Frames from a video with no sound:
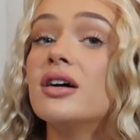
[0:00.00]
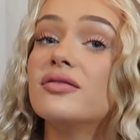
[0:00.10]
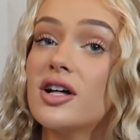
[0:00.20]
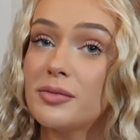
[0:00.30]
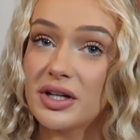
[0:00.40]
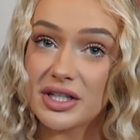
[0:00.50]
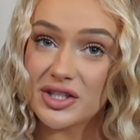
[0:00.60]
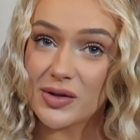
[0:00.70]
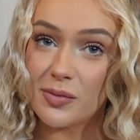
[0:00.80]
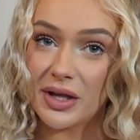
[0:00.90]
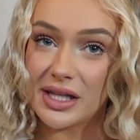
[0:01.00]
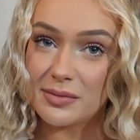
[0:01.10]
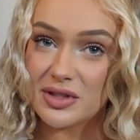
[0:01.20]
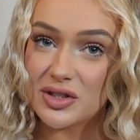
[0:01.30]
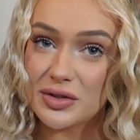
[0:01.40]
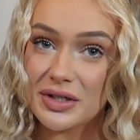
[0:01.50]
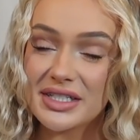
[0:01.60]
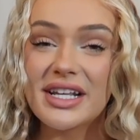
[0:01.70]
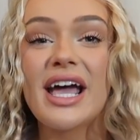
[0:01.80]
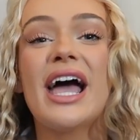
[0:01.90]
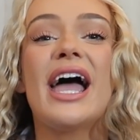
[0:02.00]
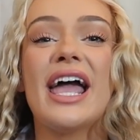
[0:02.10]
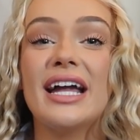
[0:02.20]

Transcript: Follow me on Instagram at Baileymstewartmanagement.